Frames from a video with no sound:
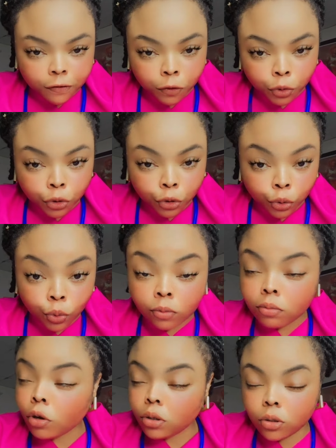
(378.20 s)
fruits too,
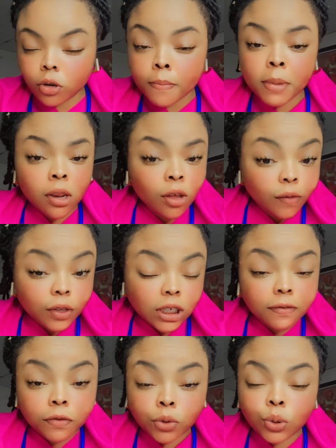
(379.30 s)
not some, many of these
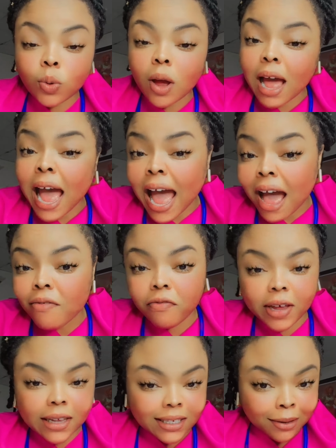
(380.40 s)
fruits will have
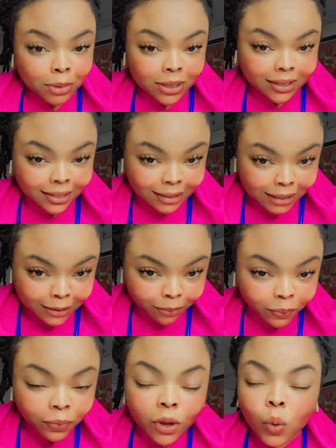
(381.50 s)
vitamin C,
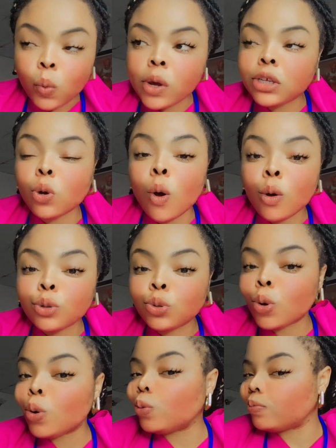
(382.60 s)
which
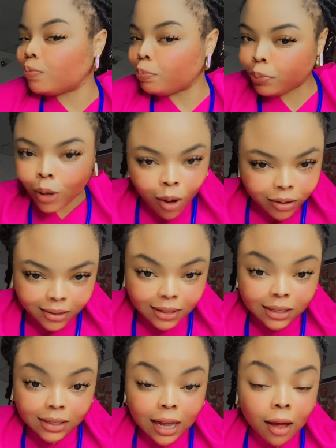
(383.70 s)
also blocks
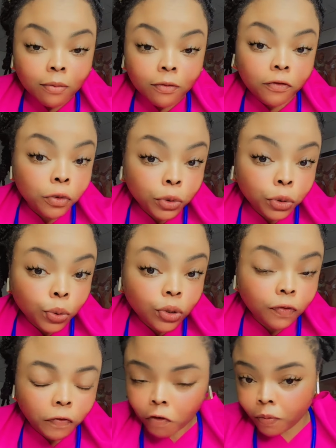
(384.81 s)
this
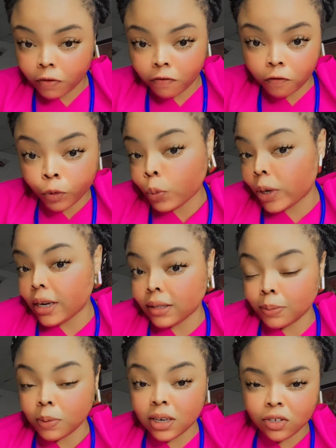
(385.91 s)
fructose from the food when
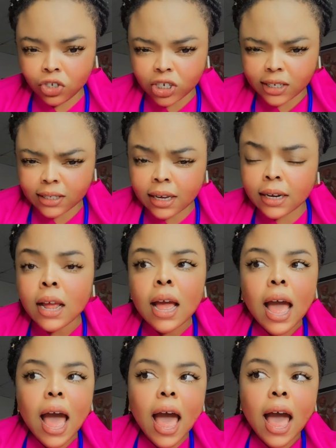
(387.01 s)
it's been ingested
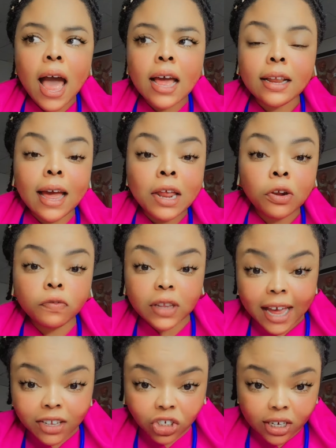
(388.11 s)
and kind of
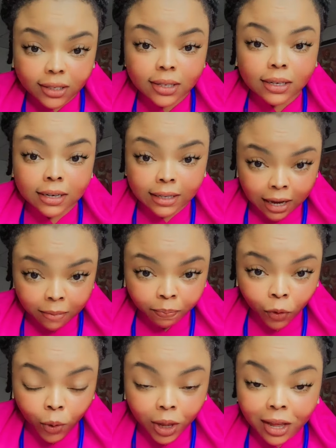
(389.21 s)
digests them,
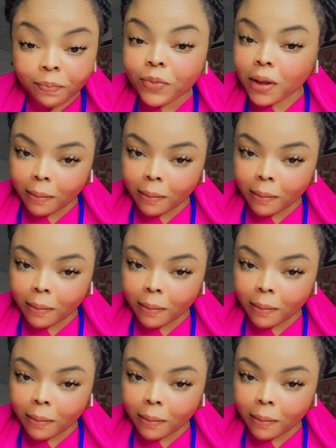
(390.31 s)
okay?